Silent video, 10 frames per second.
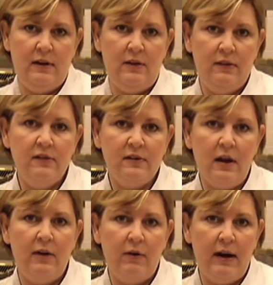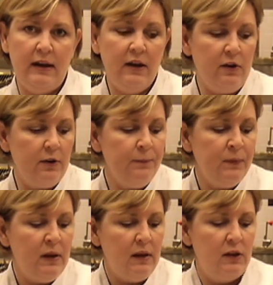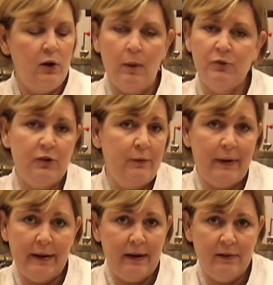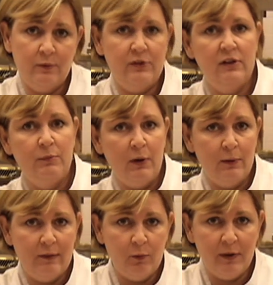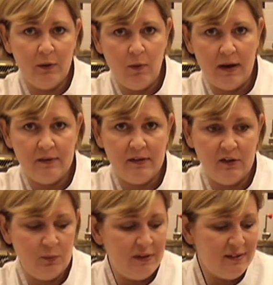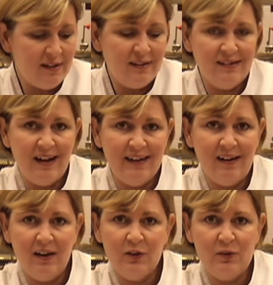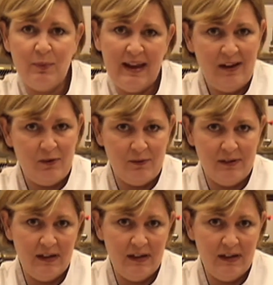Now, this guy right here, yeah, I'm sure you recognize him, T-bone, everybody wants these, but this guy's $9 a pound.